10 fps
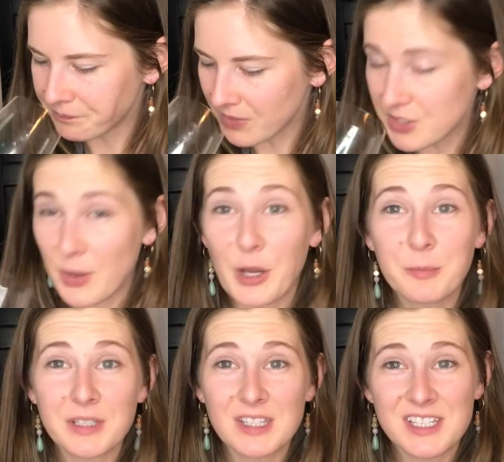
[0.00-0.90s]
So I hope
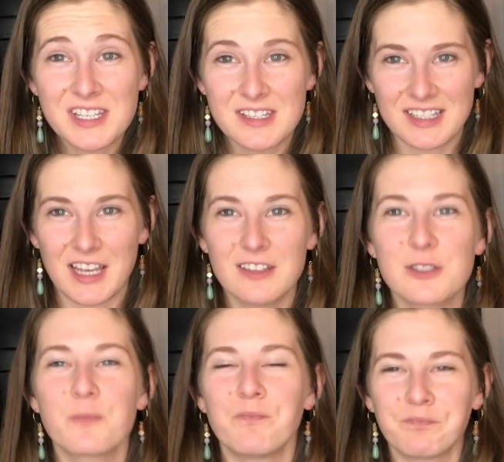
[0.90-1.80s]
that this is a nice,
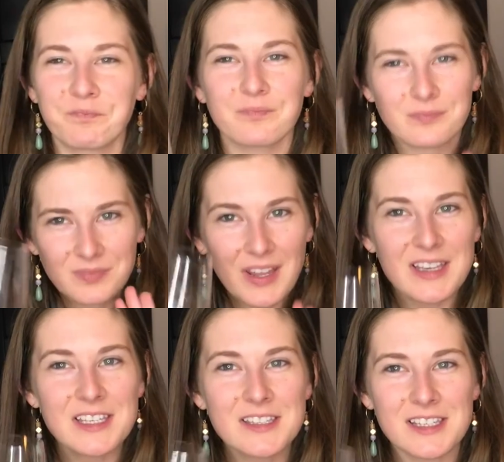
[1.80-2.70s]

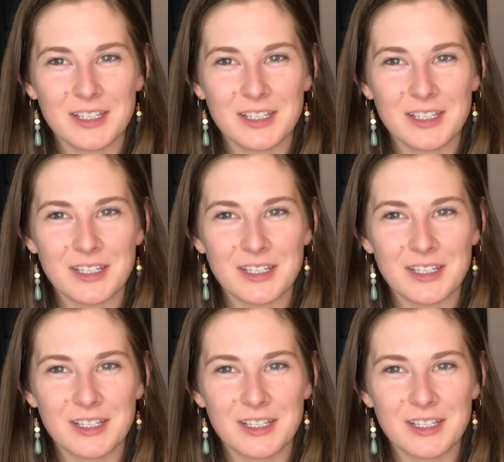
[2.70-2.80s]
easy